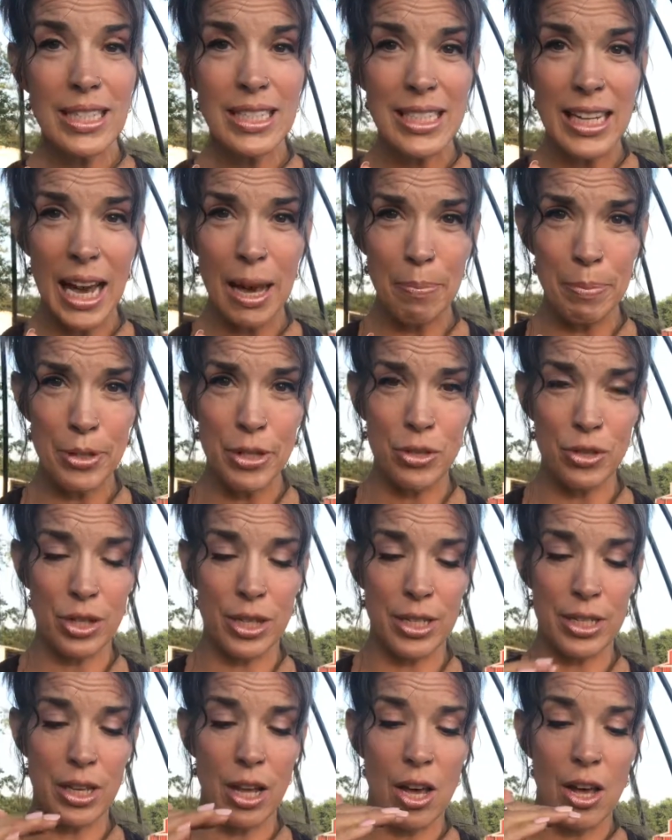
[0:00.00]

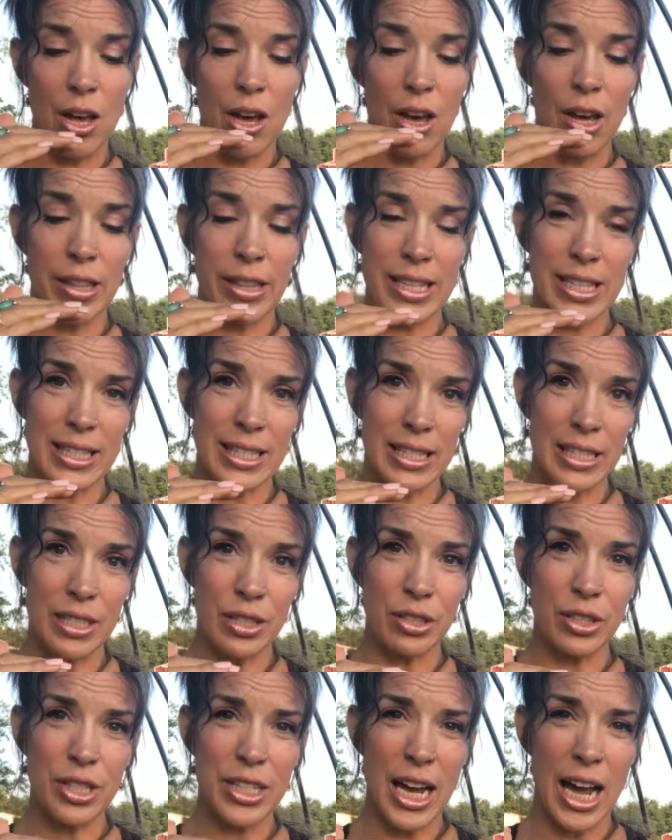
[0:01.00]
tapestries on these
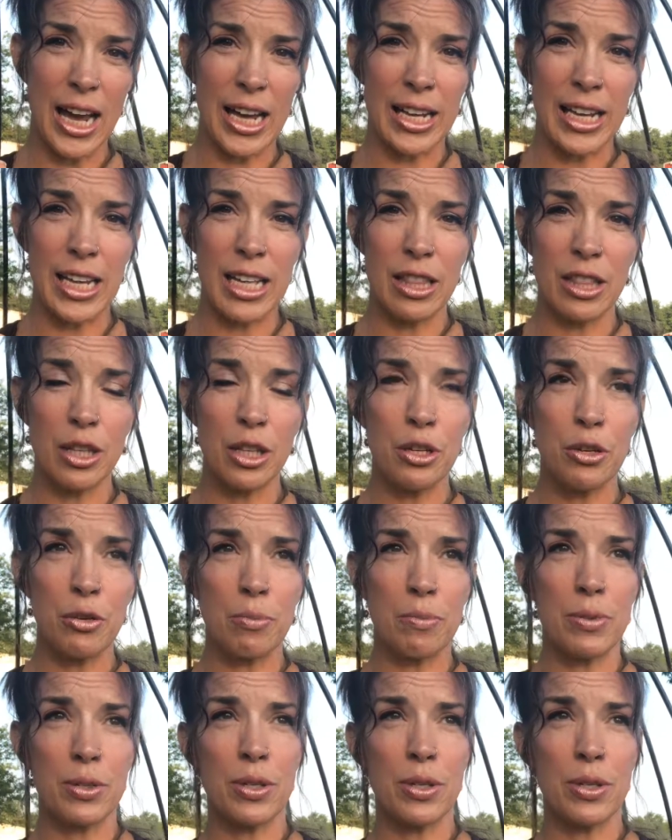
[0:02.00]
little tiny looms.